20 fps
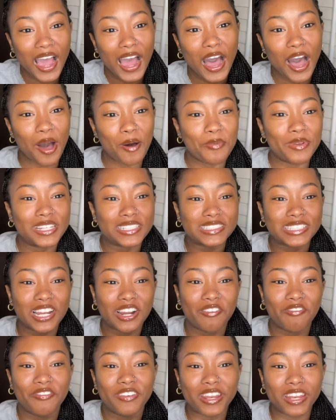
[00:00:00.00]
I'm inside
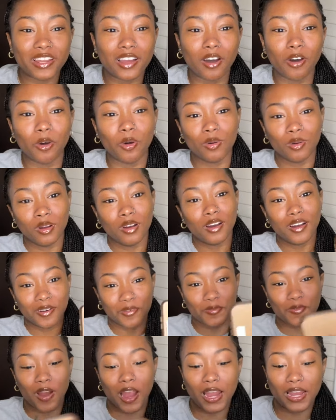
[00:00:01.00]
a video
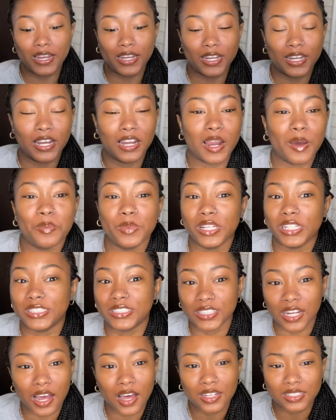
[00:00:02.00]
right here and I'm gonna let
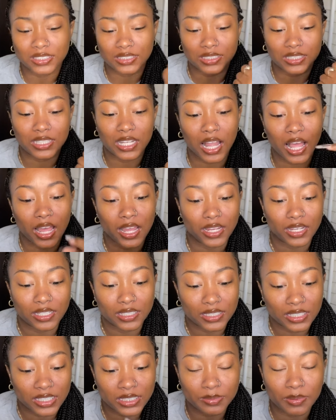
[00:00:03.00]
y'all see like
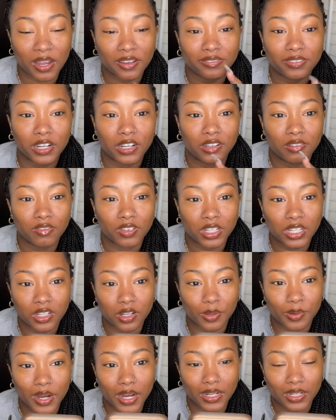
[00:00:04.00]
this is my favorite video
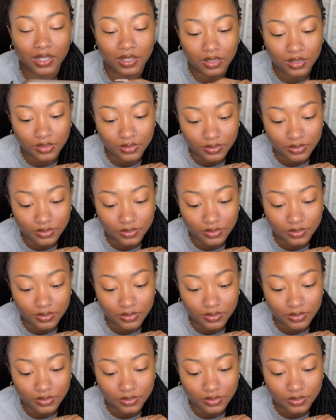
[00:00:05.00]
right now.